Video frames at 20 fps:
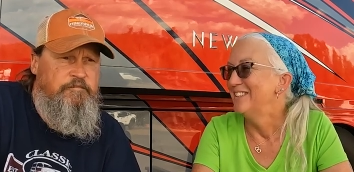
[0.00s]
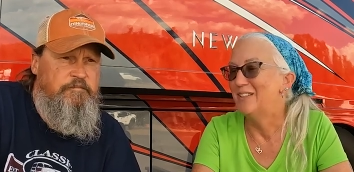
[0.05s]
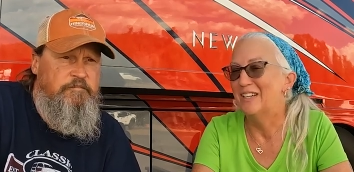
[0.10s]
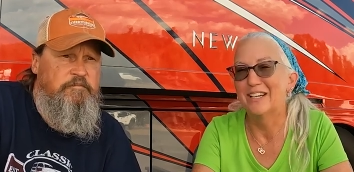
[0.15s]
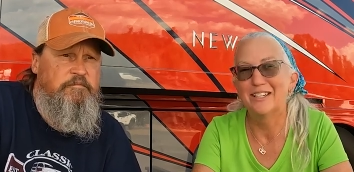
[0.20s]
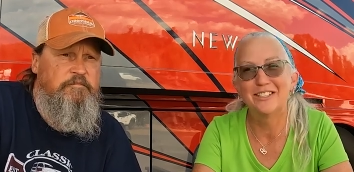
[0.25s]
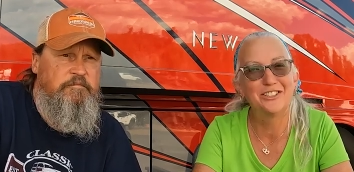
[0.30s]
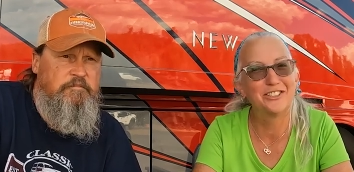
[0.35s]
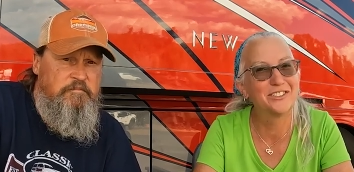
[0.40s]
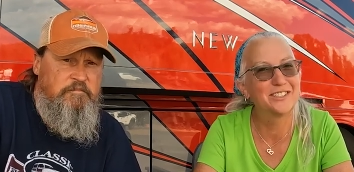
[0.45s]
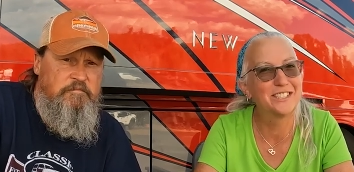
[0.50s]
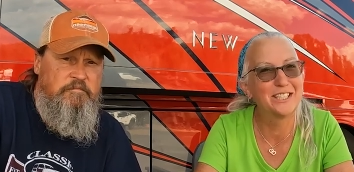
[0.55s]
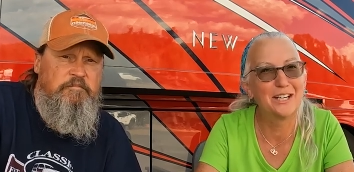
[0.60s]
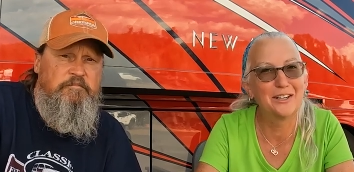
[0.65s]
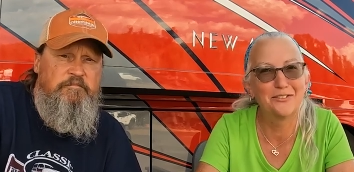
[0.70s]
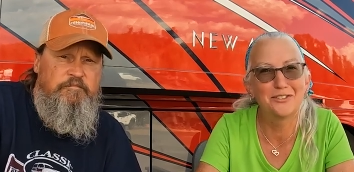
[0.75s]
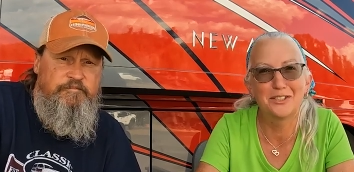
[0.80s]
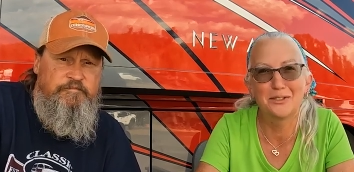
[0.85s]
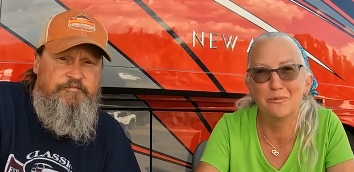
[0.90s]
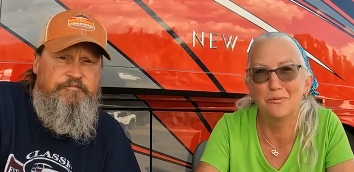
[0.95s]
Speaker 1: Get
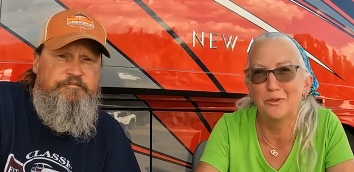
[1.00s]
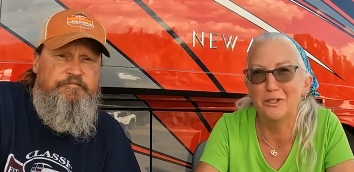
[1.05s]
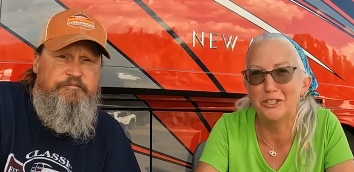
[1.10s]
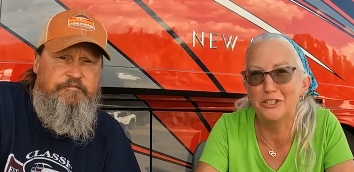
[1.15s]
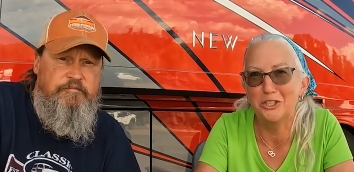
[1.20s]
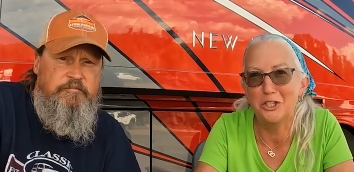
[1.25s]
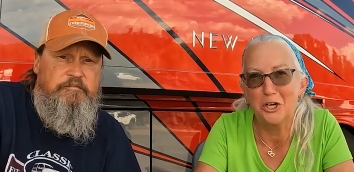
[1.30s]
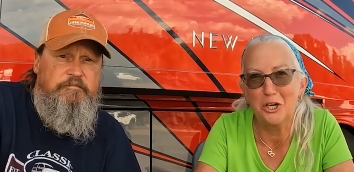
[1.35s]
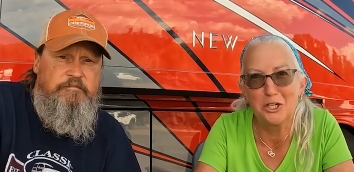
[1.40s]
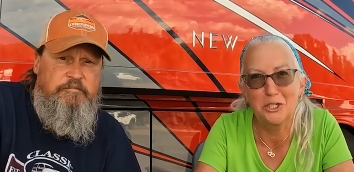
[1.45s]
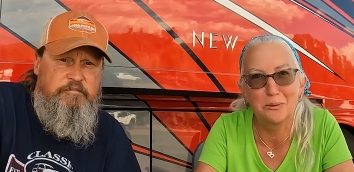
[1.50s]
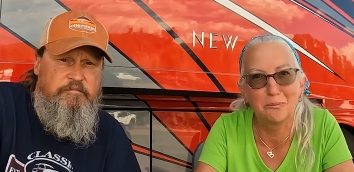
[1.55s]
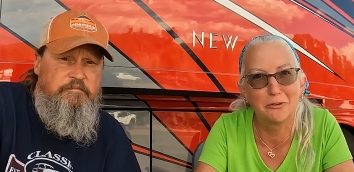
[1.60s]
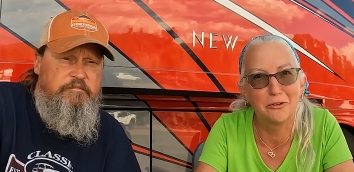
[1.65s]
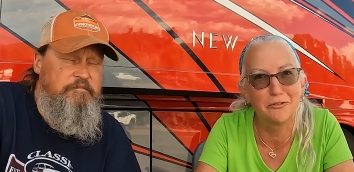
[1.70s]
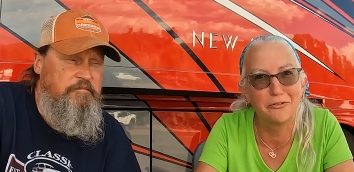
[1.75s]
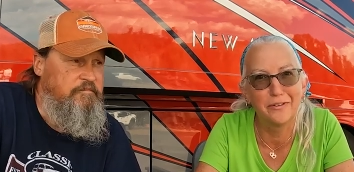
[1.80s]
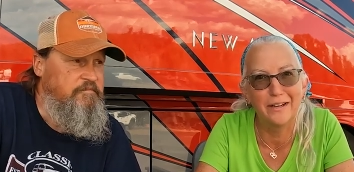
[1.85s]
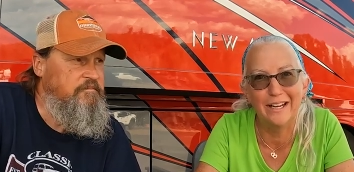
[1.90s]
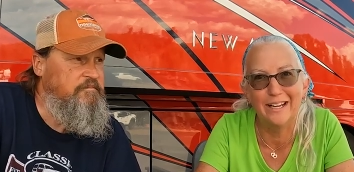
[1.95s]
yourself some
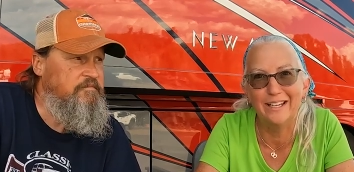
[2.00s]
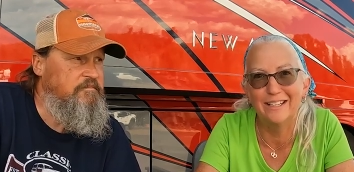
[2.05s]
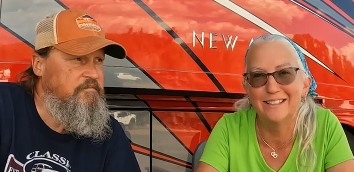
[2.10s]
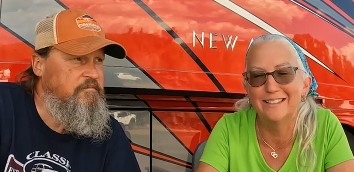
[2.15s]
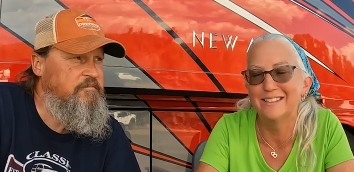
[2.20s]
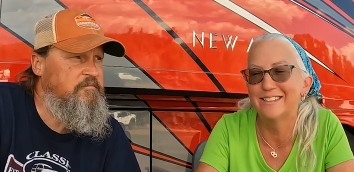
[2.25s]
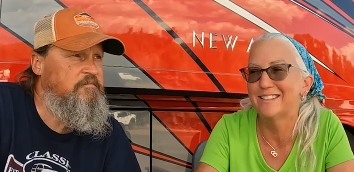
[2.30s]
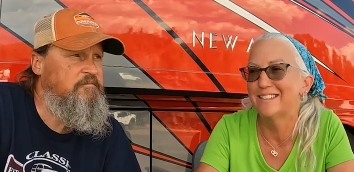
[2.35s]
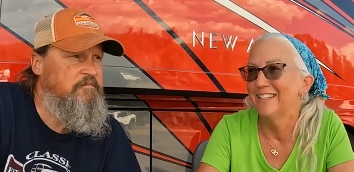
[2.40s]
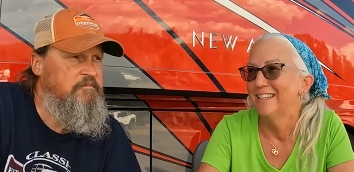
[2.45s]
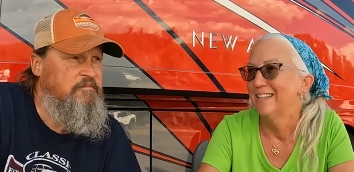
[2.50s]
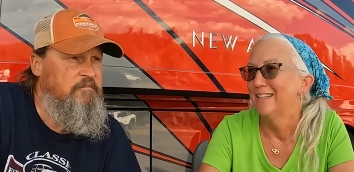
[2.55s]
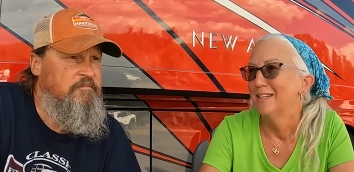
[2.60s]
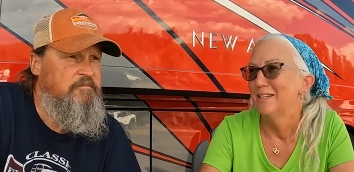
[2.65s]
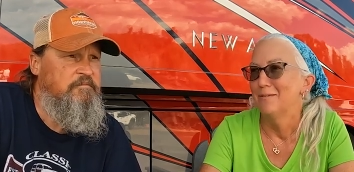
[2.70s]
rechargeable fans,